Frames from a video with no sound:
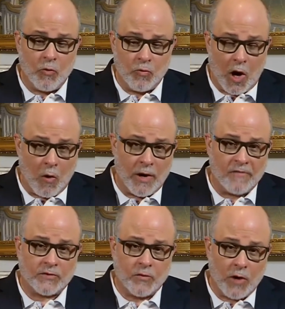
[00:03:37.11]
row
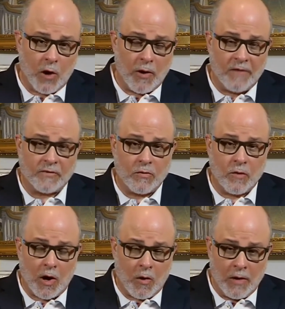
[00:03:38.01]
after row after
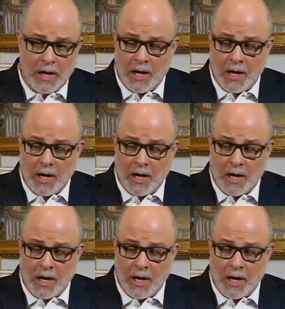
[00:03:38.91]
row